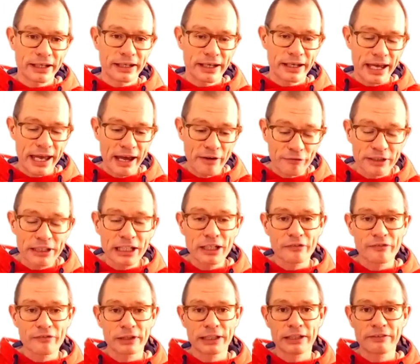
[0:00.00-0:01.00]
every
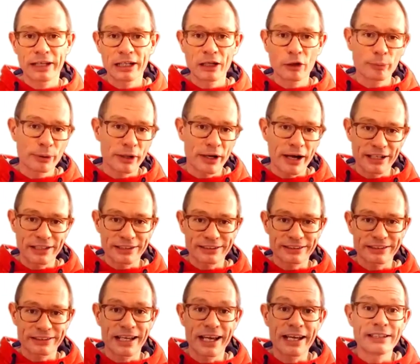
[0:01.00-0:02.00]
developer
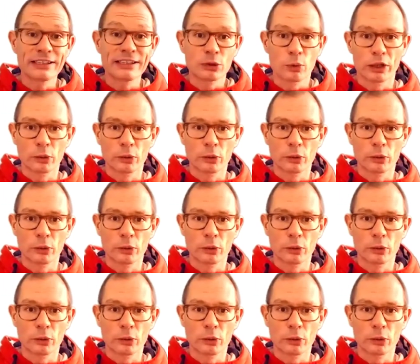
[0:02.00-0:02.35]
understands what